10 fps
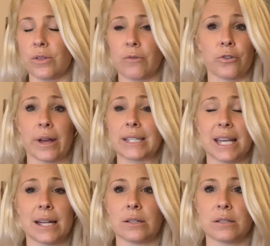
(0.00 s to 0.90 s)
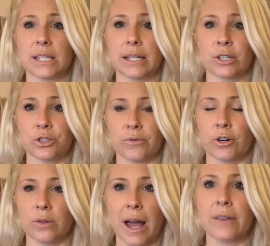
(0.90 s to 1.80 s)
for like 10 years of her
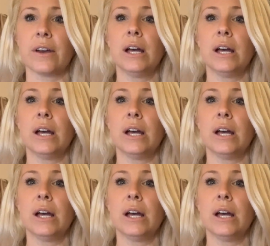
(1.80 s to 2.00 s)
life.